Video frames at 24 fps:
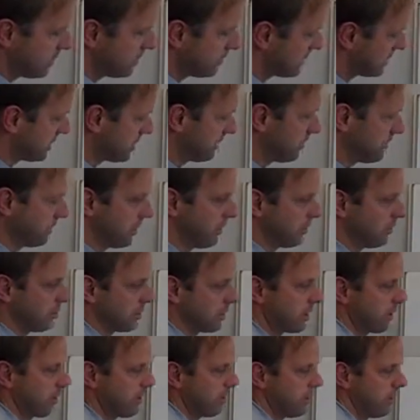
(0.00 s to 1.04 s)
you simply
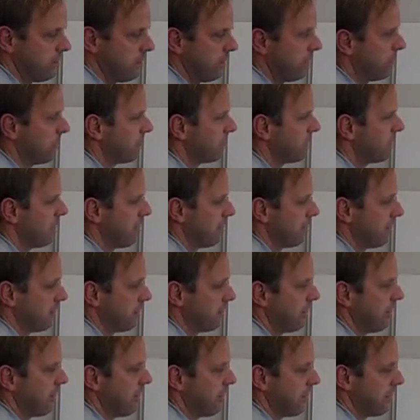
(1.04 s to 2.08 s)
look at the numerator.
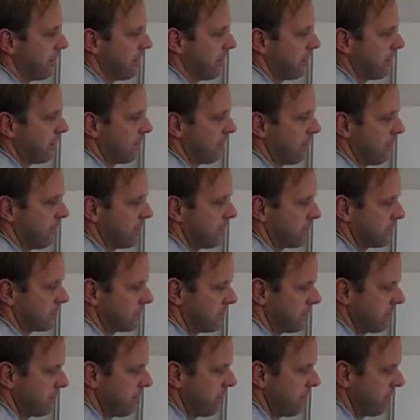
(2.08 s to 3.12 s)
The
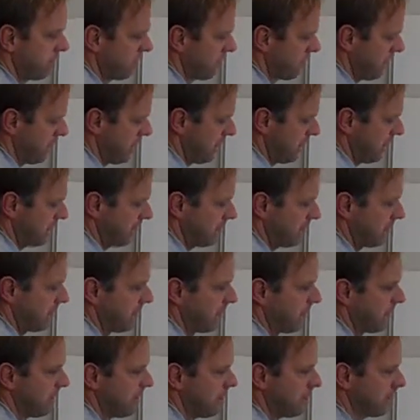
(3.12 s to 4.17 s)
larger numerator
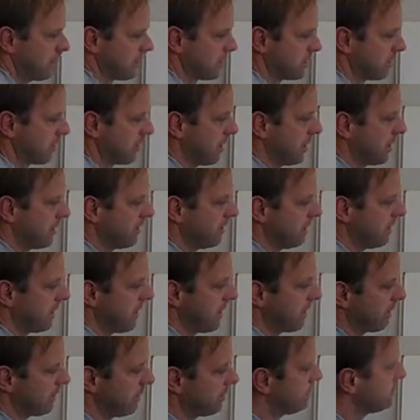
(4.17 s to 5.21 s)
is a greater
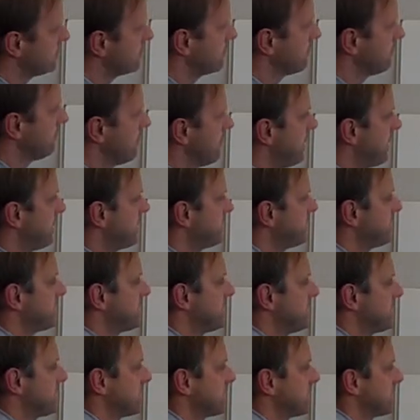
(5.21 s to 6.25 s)
value, so
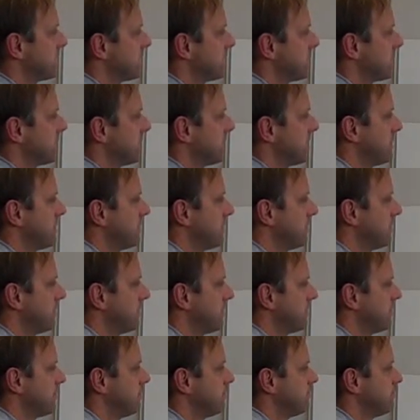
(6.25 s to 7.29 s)
5/6
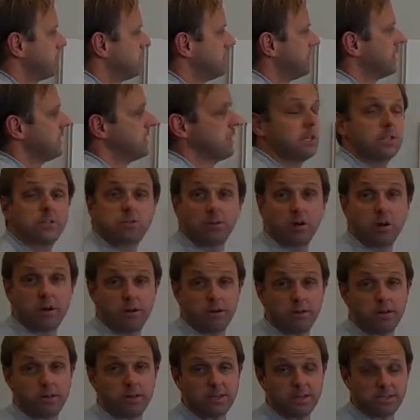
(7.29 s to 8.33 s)
is
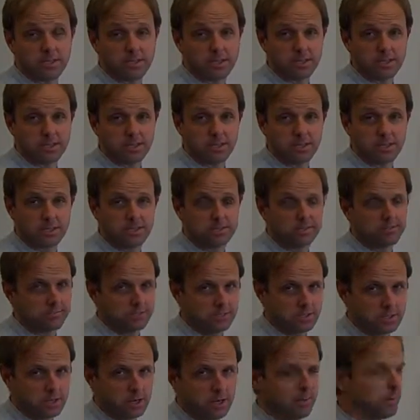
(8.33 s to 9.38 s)
greater than 6/8.
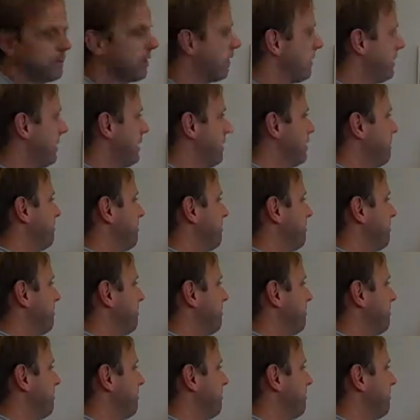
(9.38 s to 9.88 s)
Sorry about that.